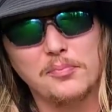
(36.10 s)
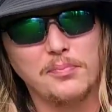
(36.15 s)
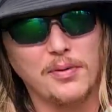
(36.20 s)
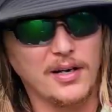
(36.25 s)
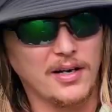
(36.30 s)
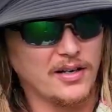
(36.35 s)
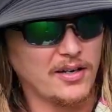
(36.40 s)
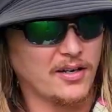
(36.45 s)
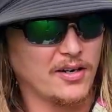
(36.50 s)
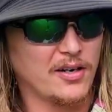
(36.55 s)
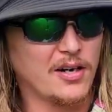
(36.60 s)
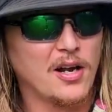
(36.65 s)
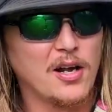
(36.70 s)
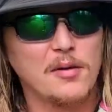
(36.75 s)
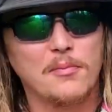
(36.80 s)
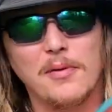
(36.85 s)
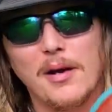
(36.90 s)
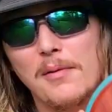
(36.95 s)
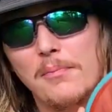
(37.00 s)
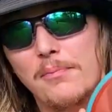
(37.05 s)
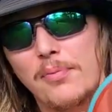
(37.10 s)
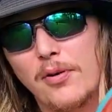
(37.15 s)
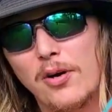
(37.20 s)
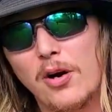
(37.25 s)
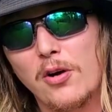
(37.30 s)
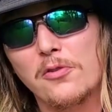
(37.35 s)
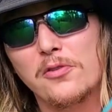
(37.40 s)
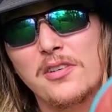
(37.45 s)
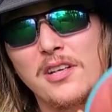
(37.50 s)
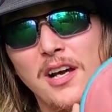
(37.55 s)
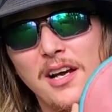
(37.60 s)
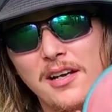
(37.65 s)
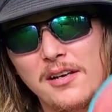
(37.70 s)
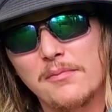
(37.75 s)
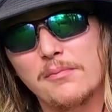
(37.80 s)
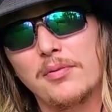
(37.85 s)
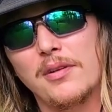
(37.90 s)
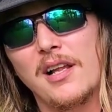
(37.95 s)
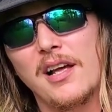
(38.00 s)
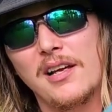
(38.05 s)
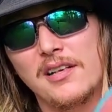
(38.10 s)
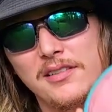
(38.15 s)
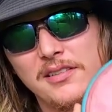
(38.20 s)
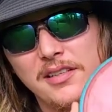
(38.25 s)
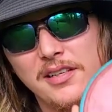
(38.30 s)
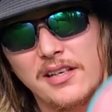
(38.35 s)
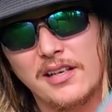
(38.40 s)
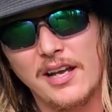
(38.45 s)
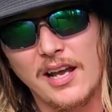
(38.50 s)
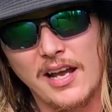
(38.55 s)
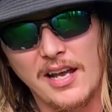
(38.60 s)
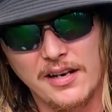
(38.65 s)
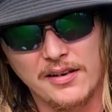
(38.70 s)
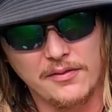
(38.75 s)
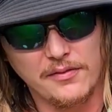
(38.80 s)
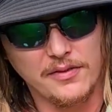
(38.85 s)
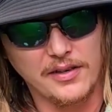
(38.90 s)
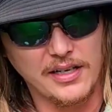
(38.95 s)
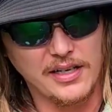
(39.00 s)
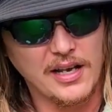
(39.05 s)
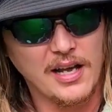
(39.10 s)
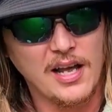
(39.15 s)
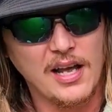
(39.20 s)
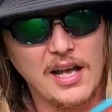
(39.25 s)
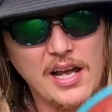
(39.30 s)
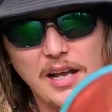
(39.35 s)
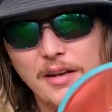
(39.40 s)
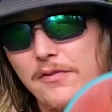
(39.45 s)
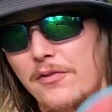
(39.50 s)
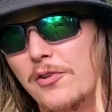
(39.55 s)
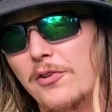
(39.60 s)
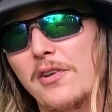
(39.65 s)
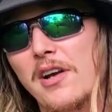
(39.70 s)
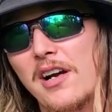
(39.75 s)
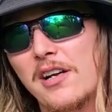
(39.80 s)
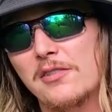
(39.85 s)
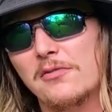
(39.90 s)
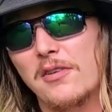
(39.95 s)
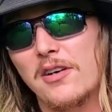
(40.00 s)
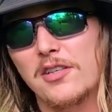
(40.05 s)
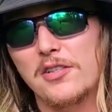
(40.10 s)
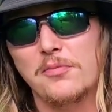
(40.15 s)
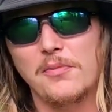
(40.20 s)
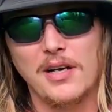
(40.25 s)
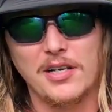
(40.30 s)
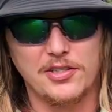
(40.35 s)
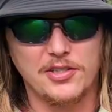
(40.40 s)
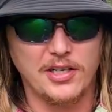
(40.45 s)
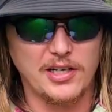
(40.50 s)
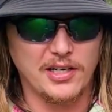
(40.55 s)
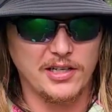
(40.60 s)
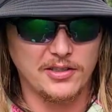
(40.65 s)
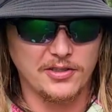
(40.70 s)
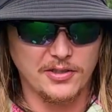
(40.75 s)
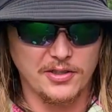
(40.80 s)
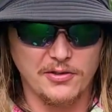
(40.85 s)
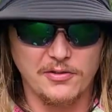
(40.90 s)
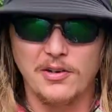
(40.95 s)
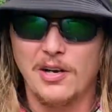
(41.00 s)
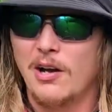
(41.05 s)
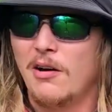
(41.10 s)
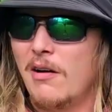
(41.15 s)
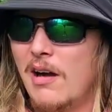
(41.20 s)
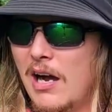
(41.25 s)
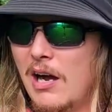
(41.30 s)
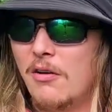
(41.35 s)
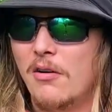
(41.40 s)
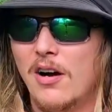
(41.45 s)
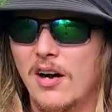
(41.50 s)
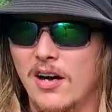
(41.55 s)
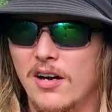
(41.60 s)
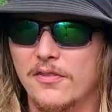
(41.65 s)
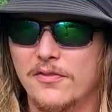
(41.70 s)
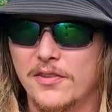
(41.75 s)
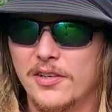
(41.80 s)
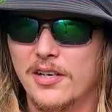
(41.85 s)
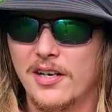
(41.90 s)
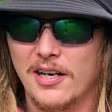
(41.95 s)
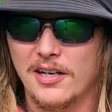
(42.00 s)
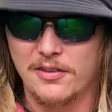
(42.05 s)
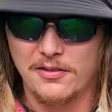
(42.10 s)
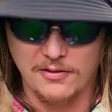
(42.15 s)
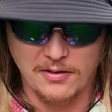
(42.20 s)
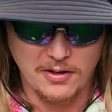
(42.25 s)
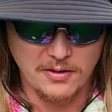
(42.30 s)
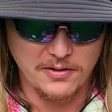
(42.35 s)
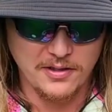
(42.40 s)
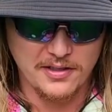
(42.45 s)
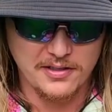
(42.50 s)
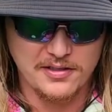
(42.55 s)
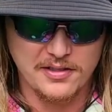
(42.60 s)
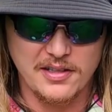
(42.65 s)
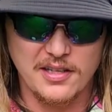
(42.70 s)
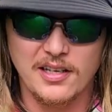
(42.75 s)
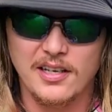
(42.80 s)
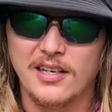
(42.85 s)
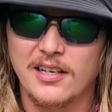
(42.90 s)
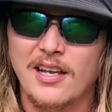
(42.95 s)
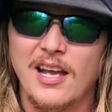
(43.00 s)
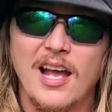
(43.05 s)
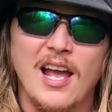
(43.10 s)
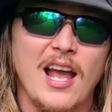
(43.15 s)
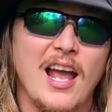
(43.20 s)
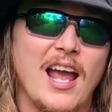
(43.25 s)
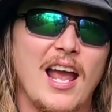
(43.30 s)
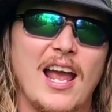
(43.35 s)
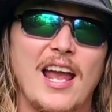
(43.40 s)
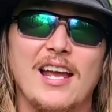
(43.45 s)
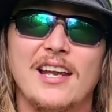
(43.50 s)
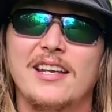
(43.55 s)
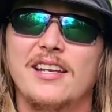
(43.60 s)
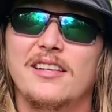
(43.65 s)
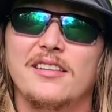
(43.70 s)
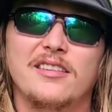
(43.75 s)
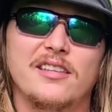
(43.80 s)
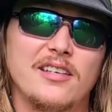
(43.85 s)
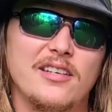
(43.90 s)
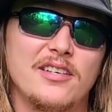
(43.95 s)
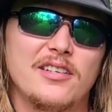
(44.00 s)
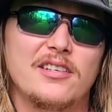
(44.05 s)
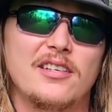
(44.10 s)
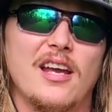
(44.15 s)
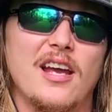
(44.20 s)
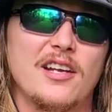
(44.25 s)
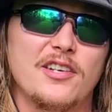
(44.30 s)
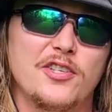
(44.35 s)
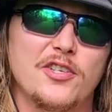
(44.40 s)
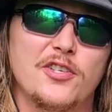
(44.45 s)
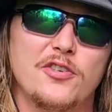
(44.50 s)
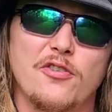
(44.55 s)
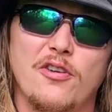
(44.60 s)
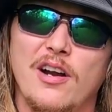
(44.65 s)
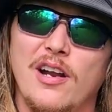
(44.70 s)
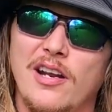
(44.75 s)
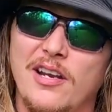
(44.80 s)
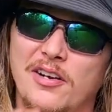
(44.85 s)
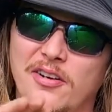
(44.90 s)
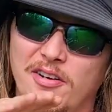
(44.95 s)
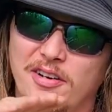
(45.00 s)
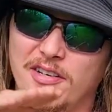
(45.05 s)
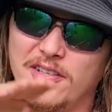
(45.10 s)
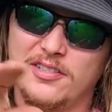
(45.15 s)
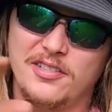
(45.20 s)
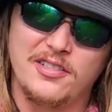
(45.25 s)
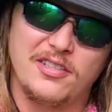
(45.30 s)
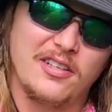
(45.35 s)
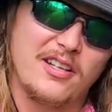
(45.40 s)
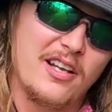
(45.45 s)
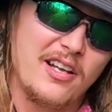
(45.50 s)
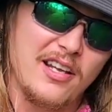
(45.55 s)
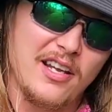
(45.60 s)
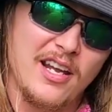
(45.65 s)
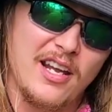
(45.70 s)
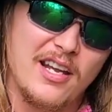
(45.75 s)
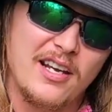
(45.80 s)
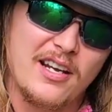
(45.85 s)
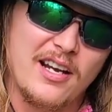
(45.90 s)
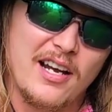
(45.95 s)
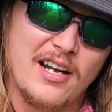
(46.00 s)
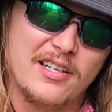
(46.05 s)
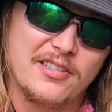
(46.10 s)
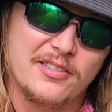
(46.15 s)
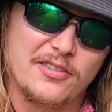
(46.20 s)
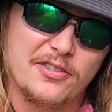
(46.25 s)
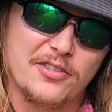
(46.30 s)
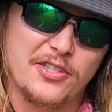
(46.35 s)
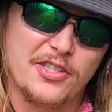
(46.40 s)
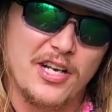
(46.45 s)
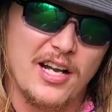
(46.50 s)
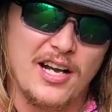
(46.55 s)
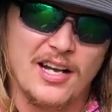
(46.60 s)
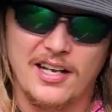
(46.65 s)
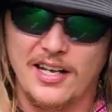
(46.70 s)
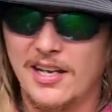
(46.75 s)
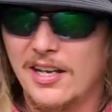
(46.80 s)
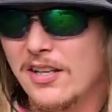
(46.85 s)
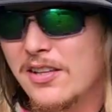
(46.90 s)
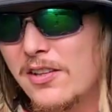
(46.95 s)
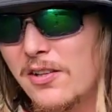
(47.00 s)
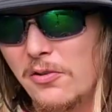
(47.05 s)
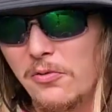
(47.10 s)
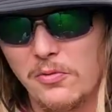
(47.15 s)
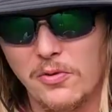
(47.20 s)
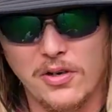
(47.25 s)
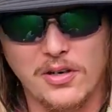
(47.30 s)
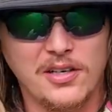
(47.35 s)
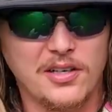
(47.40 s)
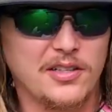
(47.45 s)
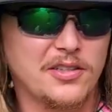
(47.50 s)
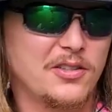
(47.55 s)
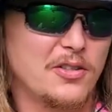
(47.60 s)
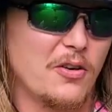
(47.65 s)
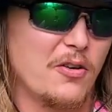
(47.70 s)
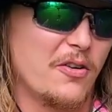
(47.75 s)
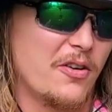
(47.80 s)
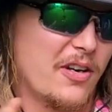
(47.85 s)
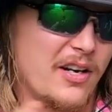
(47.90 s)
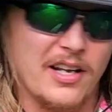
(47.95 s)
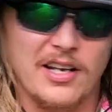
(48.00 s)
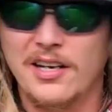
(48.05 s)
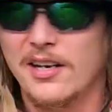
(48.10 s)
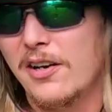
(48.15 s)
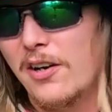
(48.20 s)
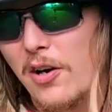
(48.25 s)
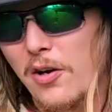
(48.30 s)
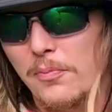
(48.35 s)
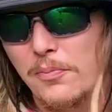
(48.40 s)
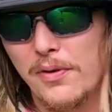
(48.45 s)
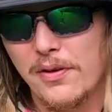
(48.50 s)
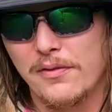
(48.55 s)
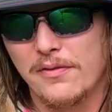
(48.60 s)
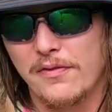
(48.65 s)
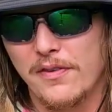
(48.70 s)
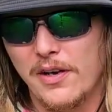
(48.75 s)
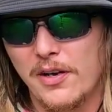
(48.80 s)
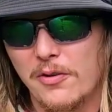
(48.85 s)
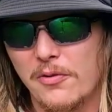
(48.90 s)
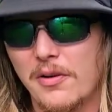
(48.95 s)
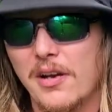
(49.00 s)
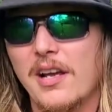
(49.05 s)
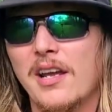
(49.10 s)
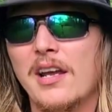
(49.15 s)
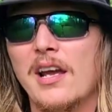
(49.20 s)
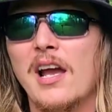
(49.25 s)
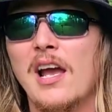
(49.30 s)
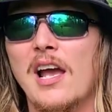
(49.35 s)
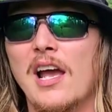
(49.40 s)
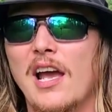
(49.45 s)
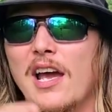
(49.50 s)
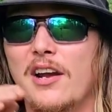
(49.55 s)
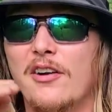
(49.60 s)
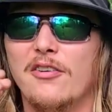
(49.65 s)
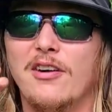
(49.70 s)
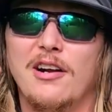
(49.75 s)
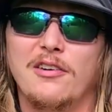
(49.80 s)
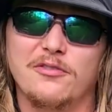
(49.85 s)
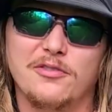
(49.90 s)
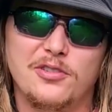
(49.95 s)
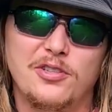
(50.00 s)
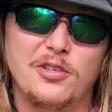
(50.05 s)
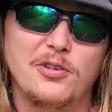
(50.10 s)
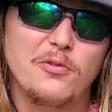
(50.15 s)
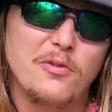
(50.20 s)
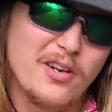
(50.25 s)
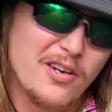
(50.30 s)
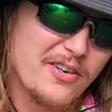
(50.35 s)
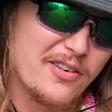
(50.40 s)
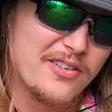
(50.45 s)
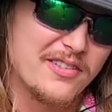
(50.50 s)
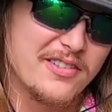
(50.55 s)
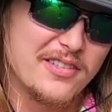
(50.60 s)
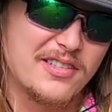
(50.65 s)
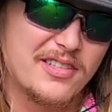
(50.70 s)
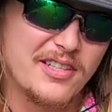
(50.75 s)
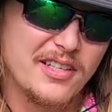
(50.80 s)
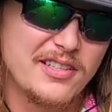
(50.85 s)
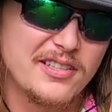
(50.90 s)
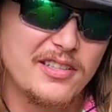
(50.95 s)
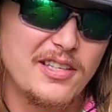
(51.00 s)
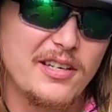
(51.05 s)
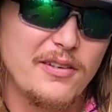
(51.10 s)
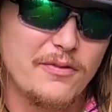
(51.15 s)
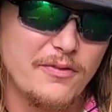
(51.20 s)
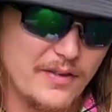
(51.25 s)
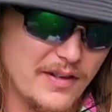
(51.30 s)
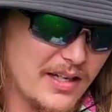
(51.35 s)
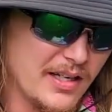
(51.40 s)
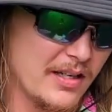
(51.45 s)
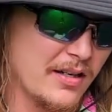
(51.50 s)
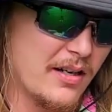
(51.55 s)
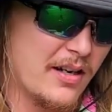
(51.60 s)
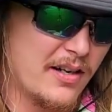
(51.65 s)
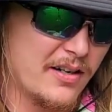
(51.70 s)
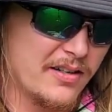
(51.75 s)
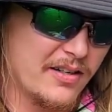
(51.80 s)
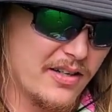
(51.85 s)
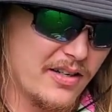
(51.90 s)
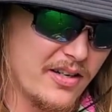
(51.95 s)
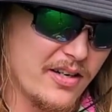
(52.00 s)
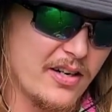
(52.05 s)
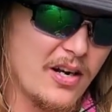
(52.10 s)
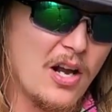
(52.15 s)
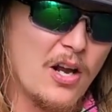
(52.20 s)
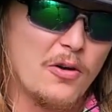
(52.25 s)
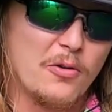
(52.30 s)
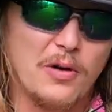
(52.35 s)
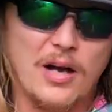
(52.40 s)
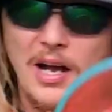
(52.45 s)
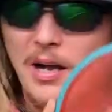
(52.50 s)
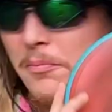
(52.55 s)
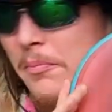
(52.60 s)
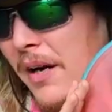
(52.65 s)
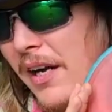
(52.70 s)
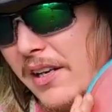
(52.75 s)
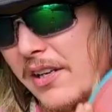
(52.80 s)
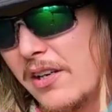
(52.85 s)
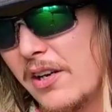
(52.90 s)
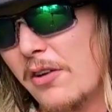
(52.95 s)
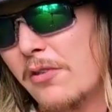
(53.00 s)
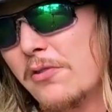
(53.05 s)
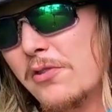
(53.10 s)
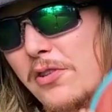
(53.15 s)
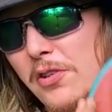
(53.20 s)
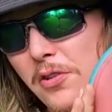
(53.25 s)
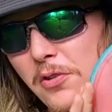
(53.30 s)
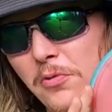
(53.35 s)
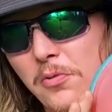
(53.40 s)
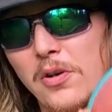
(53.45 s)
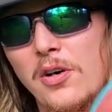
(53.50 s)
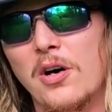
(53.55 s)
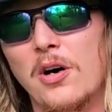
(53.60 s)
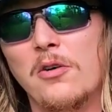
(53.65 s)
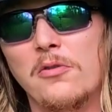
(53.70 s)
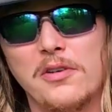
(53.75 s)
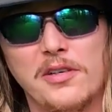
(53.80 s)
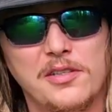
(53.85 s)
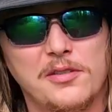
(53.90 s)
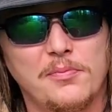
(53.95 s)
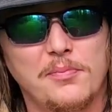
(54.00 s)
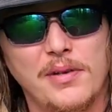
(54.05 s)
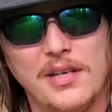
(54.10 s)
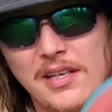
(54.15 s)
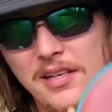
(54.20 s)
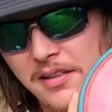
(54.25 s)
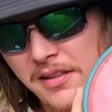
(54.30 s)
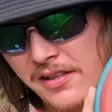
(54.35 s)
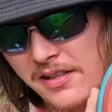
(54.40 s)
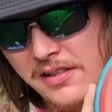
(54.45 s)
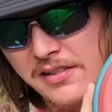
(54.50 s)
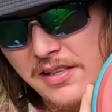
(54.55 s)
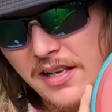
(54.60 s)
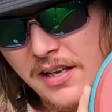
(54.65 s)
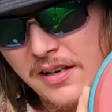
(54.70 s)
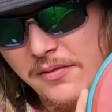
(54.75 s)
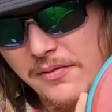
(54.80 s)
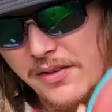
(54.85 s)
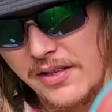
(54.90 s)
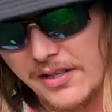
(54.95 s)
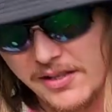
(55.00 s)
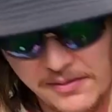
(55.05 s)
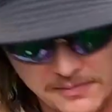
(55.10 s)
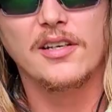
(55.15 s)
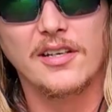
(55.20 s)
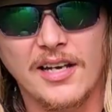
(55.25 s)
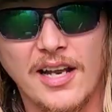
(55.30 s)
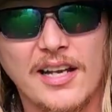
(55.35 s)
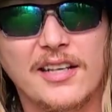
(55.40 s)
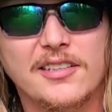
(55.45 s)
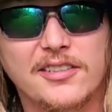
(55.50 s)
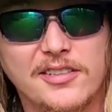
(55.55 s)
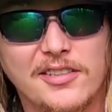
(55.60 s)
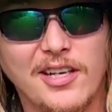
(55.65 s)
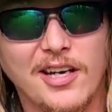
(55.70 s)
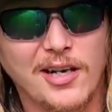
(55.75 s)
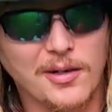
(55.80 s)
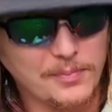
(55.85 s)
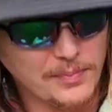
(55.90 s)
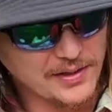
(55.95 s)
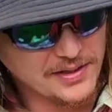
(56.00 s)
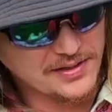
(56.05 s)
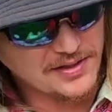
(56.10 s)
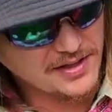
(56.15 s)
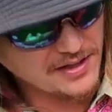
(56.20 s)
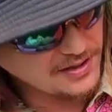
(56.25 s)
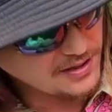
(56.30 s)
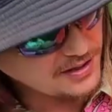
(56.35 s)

putter, my Proton Plastic Envy. If you guys watch my channel, you know how often I throw this thing. Anything dead straight or a slight anhyzer shot in the woods or in an open fairway at around 260 feet and under, my go-to will always be this Envy. Next up is the